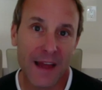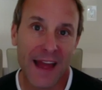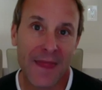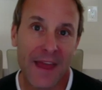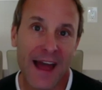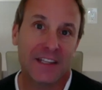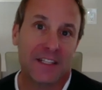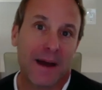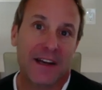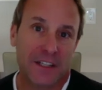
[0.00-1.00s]
and that is
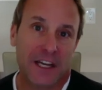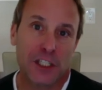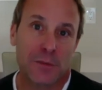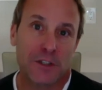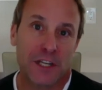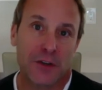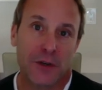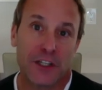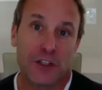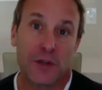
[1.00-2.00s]
about as customer centric
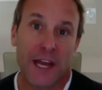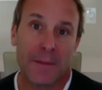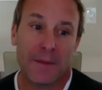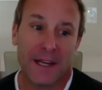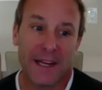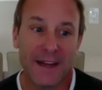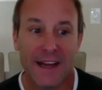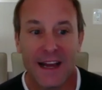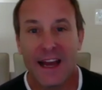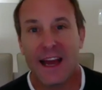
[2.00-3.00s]
as you can be.
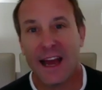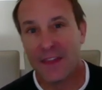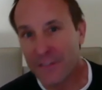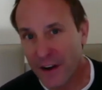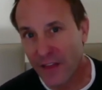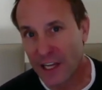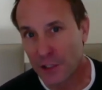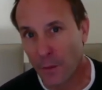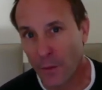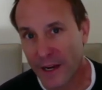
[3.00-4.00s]
And the very last
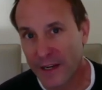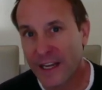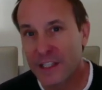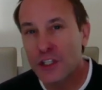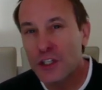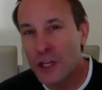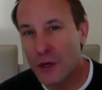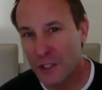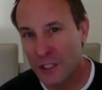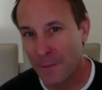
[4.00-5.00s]
point, it's so
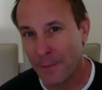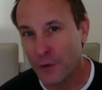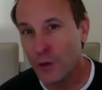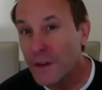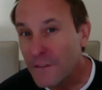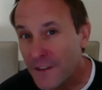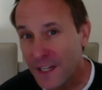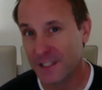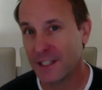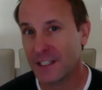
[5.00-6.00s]
simple. You can fix
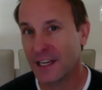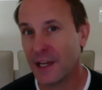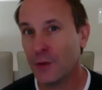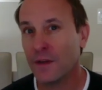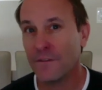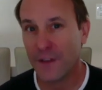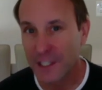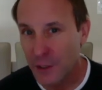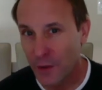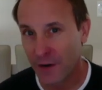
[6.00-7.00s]
this today. You can fix
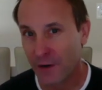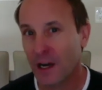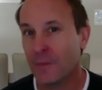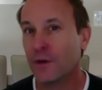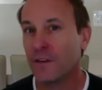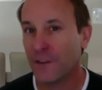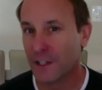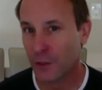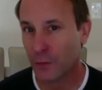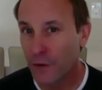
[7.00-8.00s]
it with intercom. You can fix
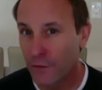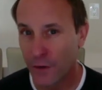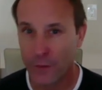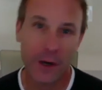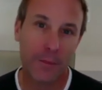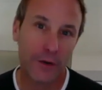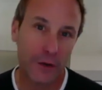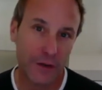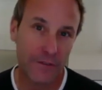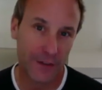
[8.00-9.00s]
it with your phone number. You
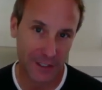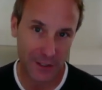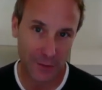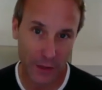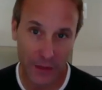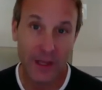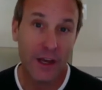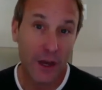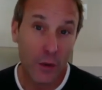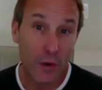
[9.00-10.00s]
can fix it with
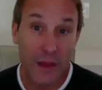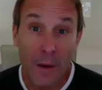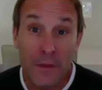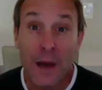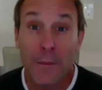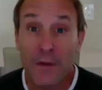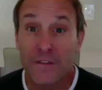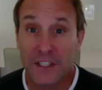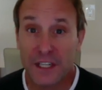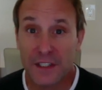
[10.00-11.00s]
a number of
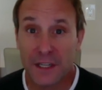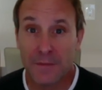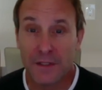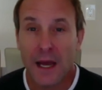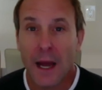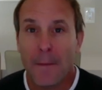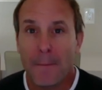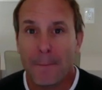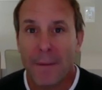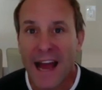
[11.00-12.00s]
systems.
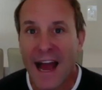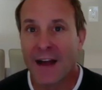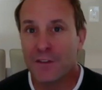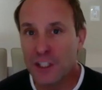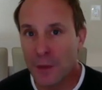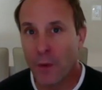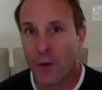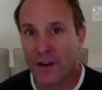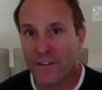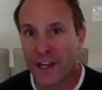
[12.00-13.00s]
But have
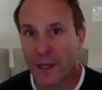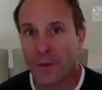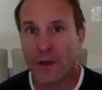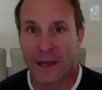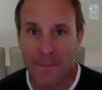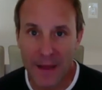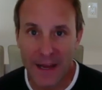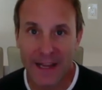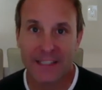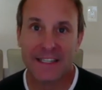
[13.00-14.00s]
support available in
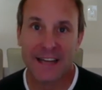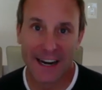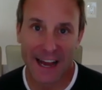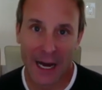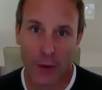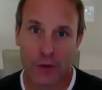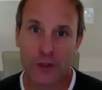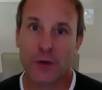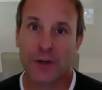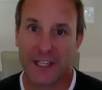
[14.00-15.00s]
minutes, not hours
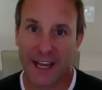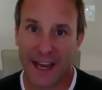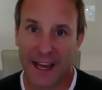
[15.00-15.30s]
or a day.